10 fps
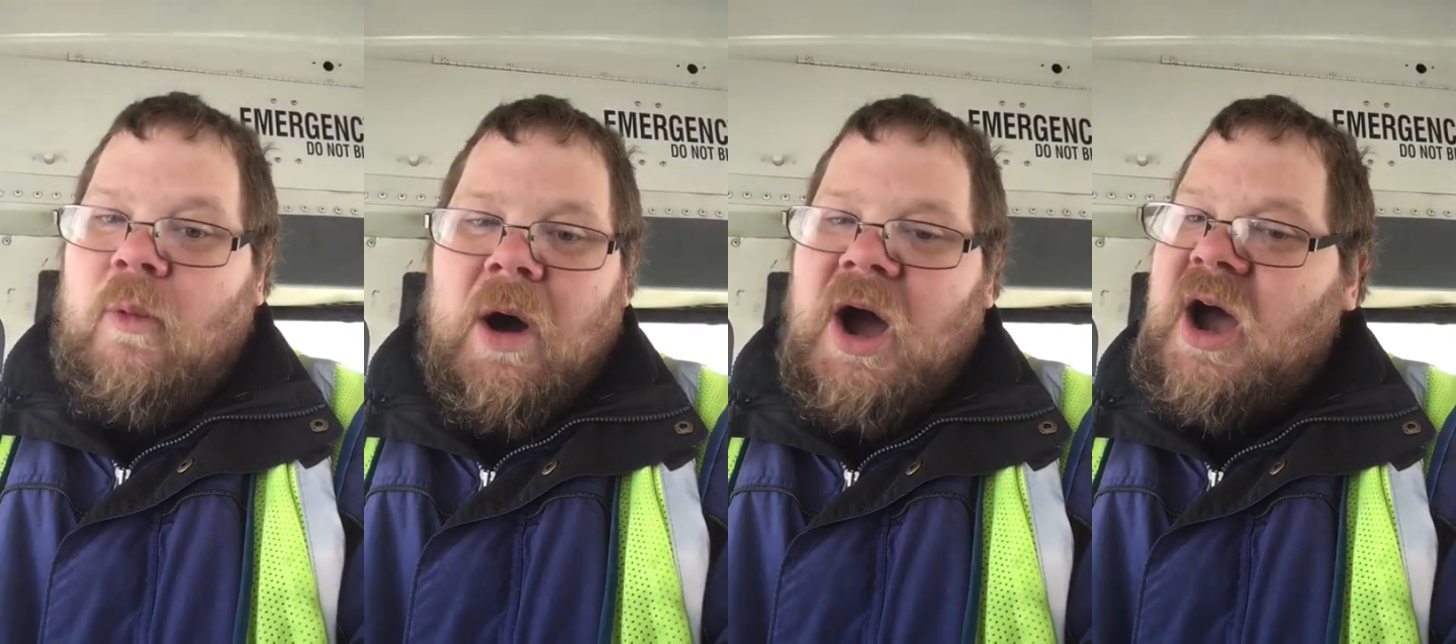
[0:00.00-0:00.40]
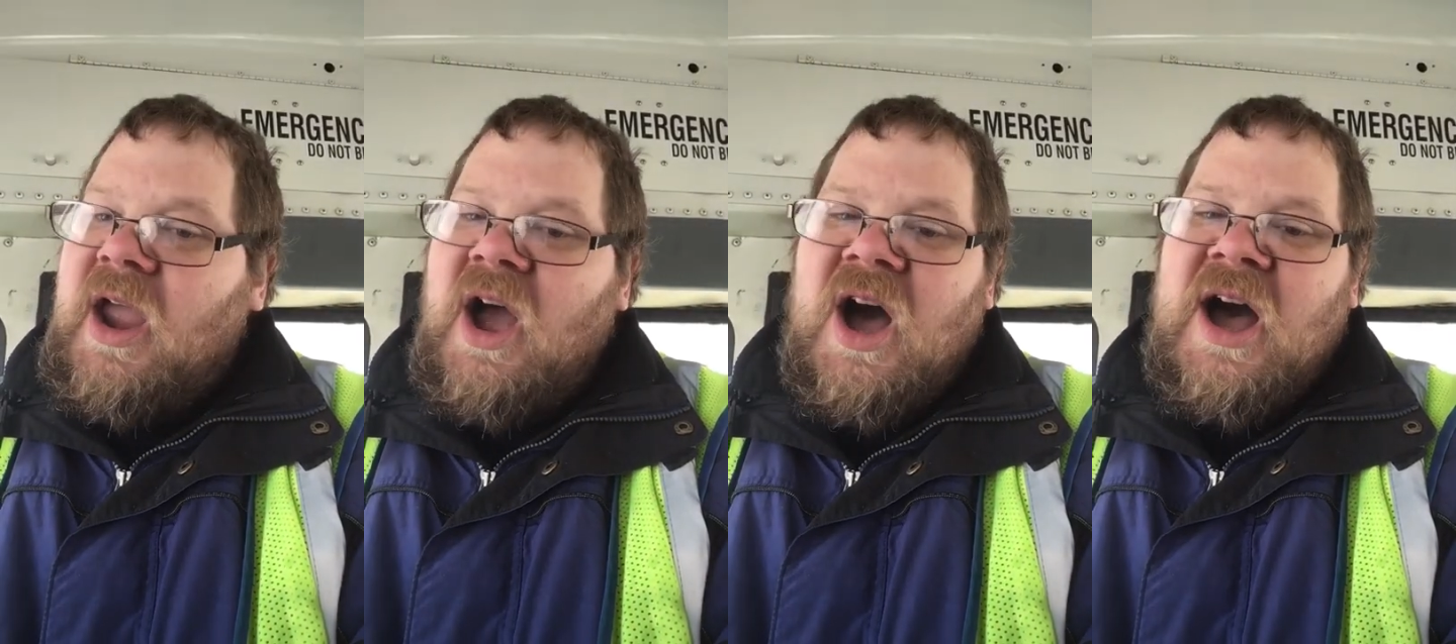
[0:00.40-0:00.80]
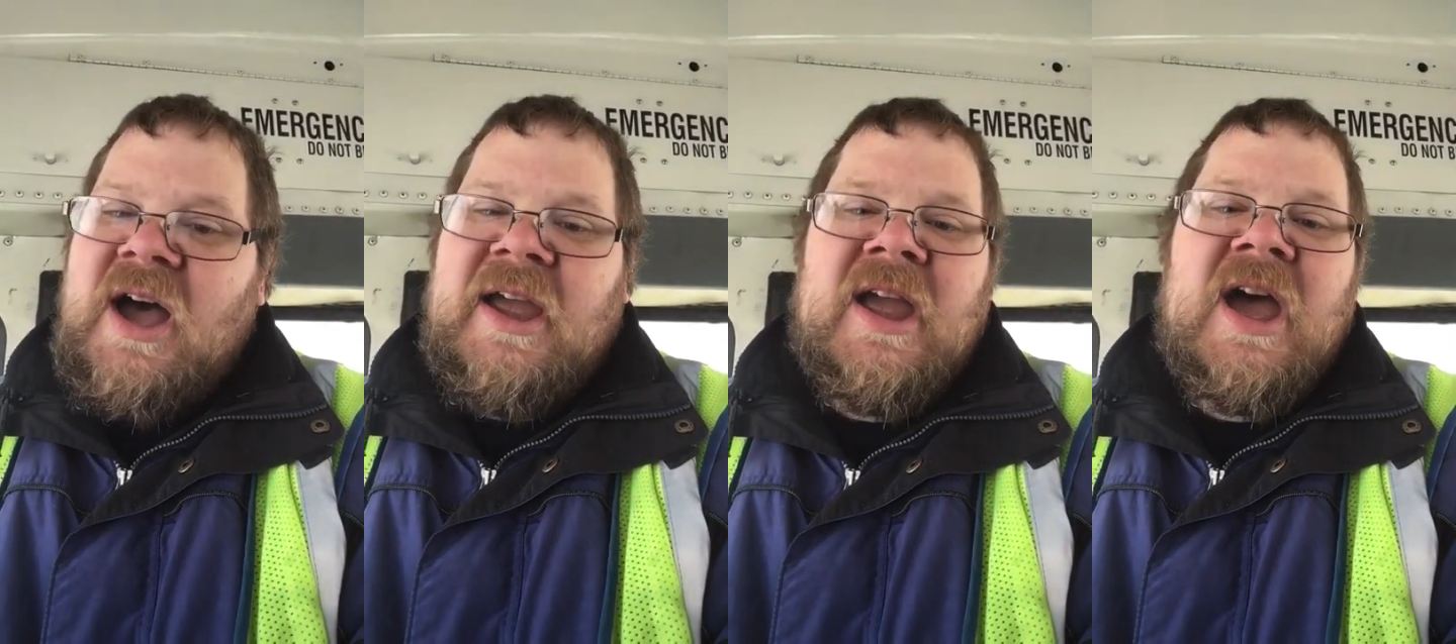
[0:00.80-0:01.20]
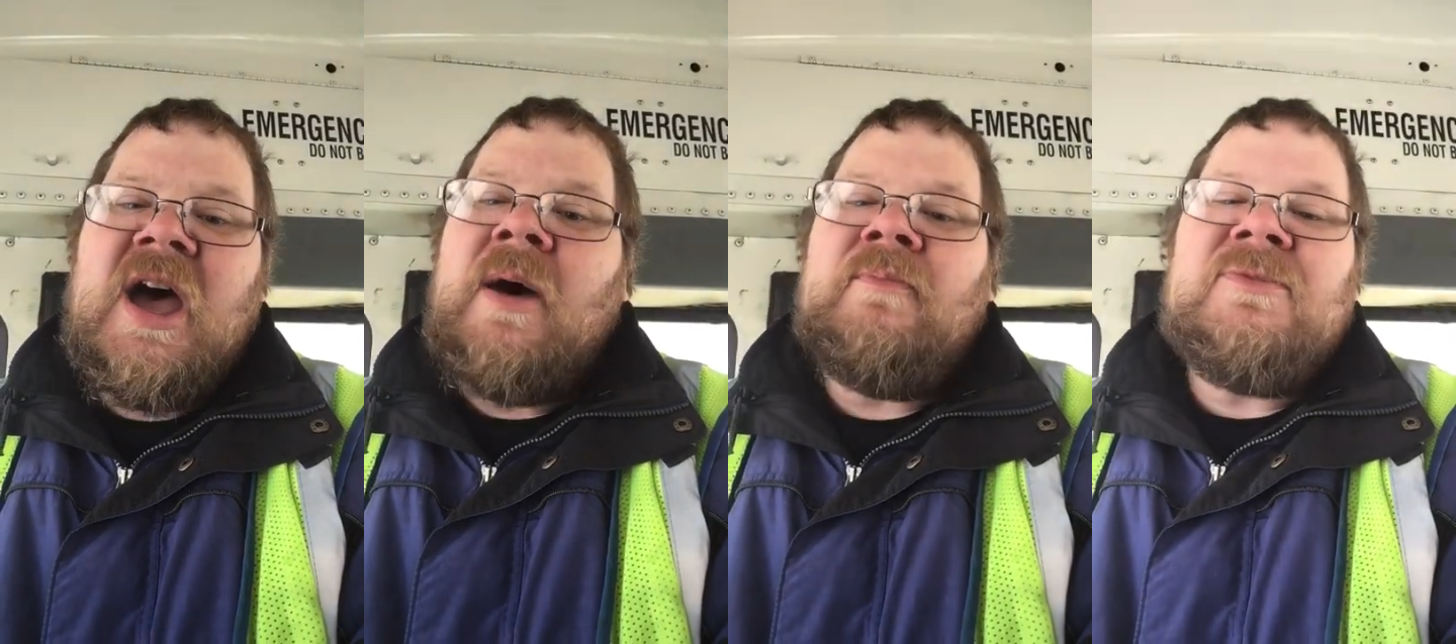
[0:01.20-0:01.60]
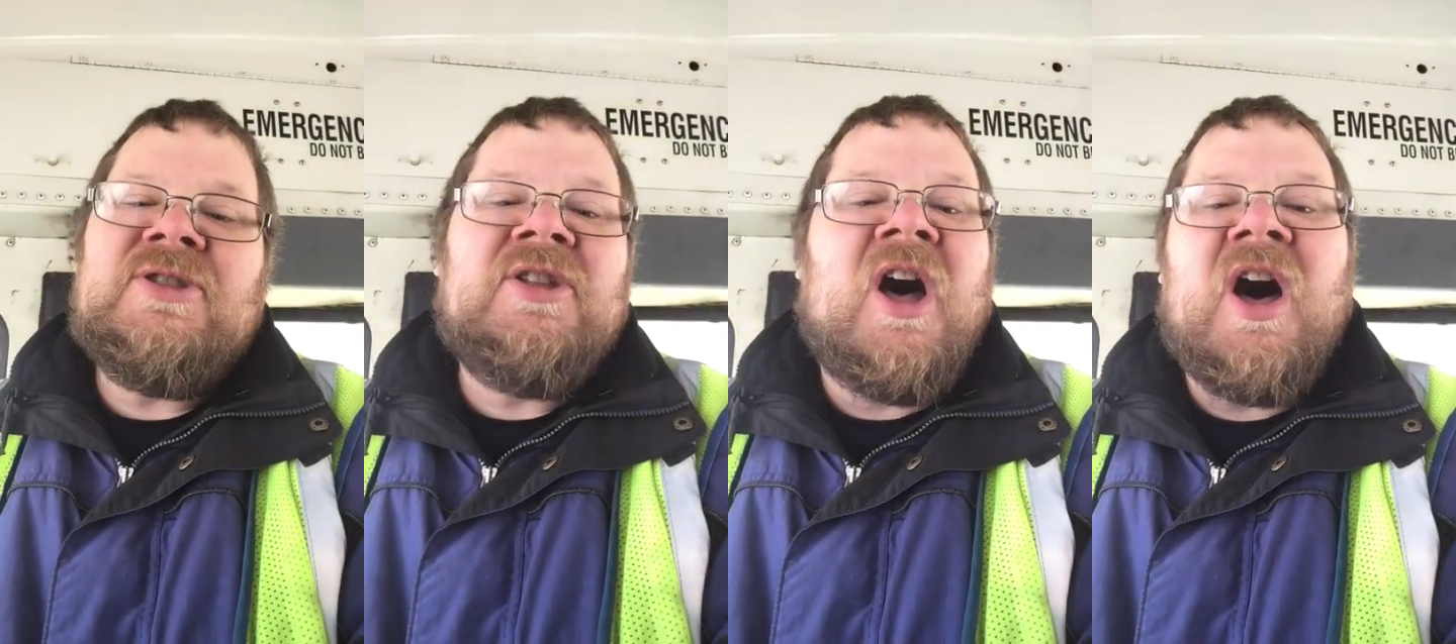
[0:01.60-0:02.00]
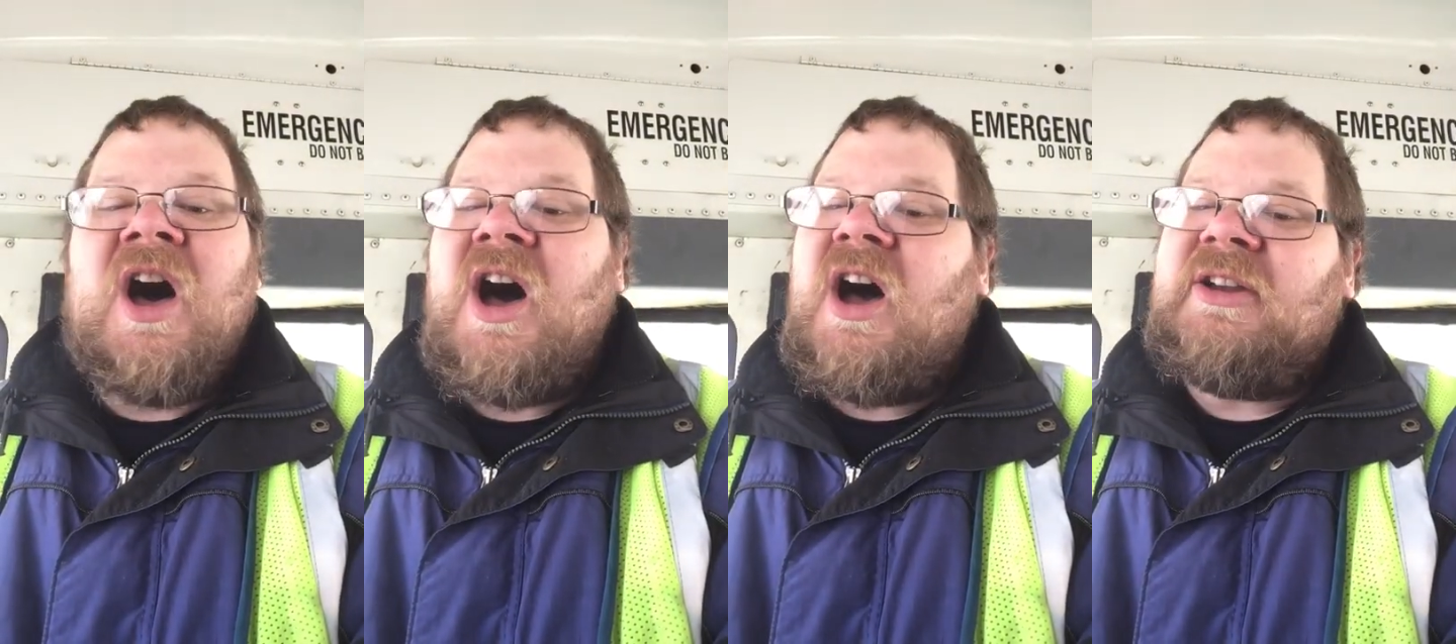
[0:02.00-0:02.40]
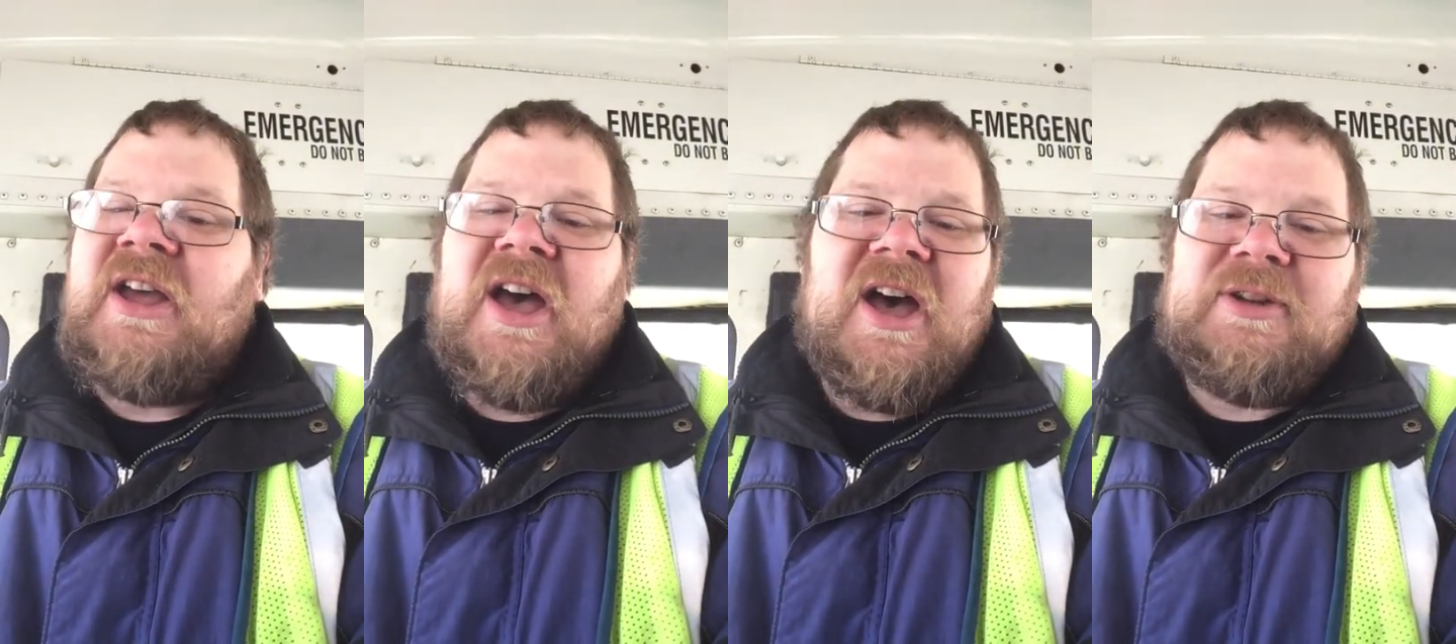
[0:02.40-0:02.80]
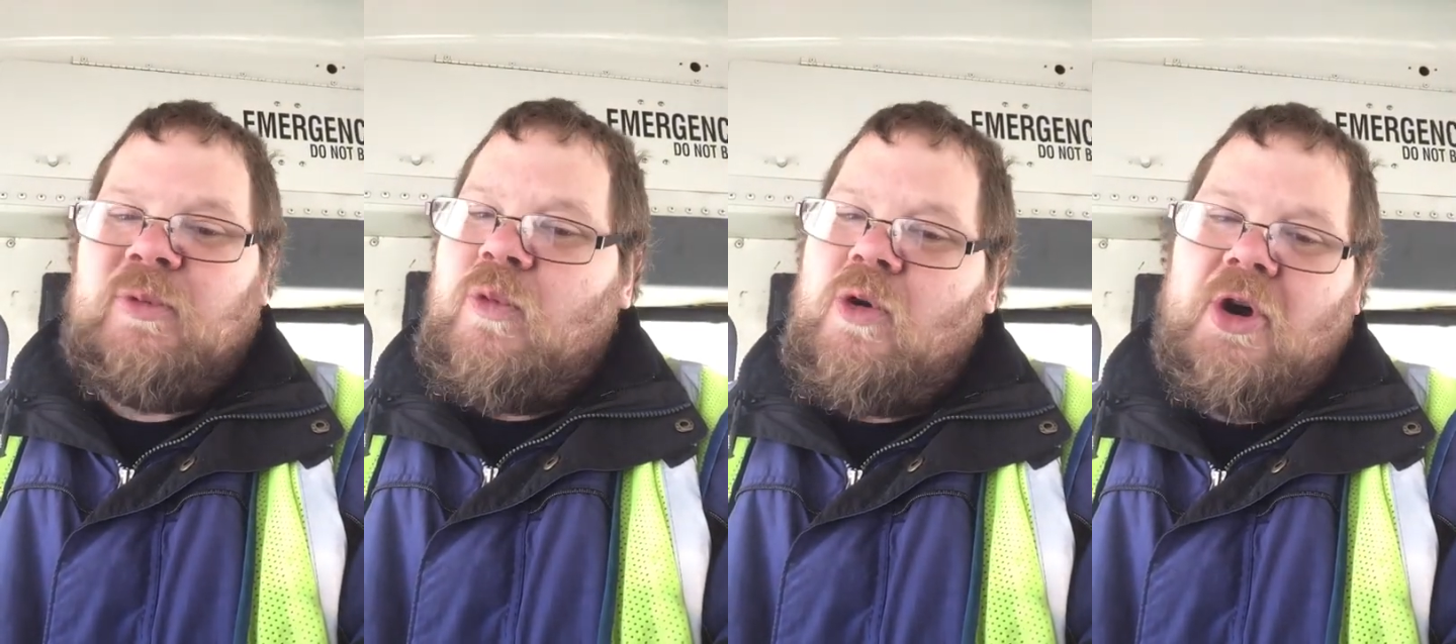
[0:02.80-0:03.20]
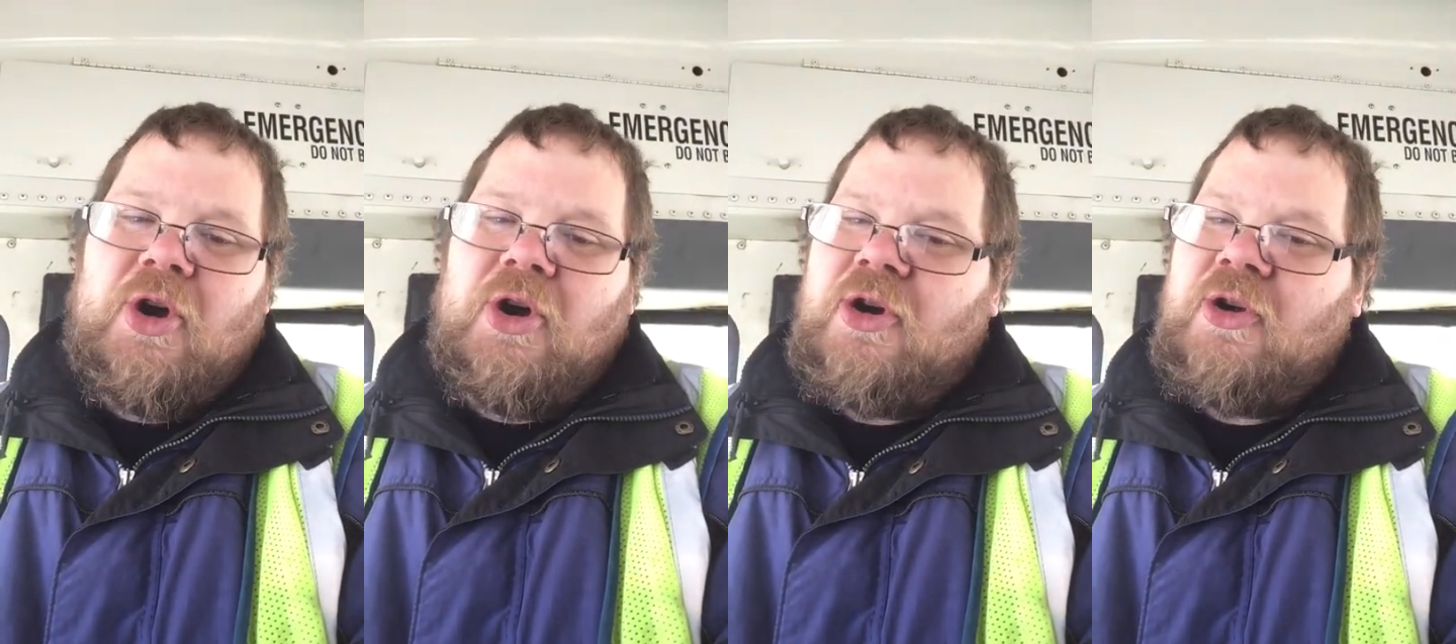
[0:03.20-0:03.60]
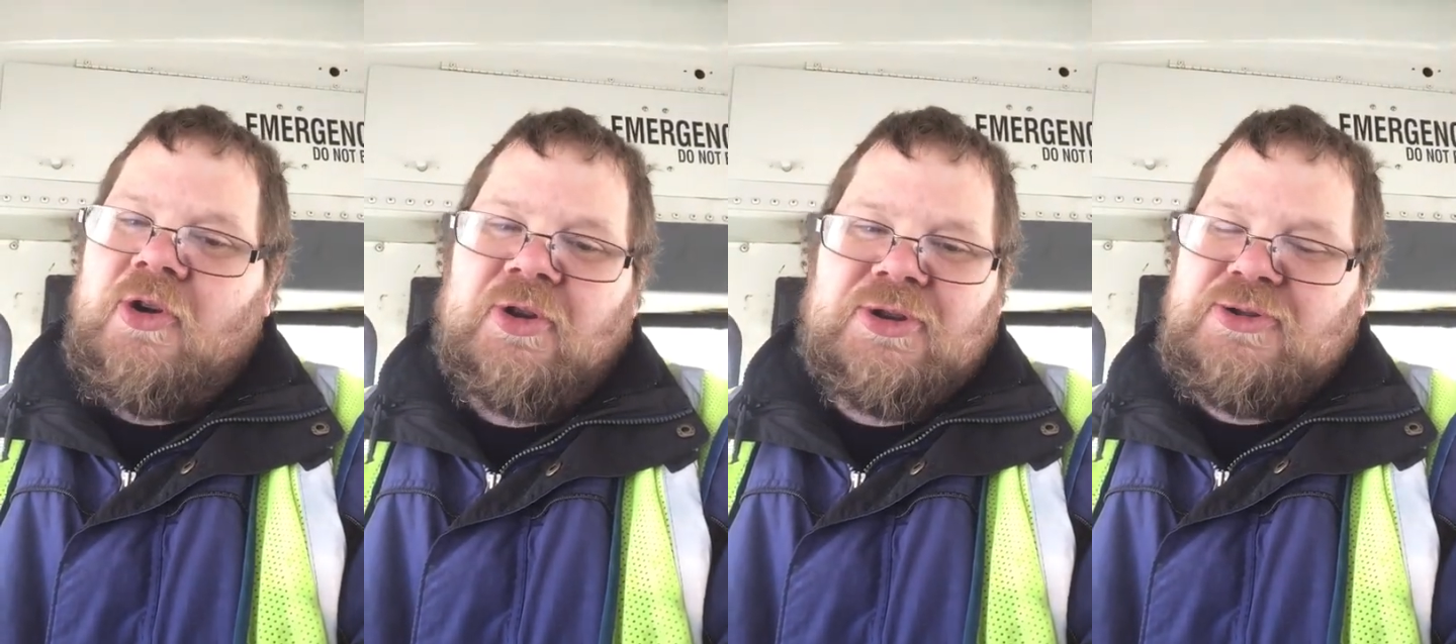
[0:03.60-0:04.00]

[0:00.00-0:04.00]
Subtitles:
why I am not at work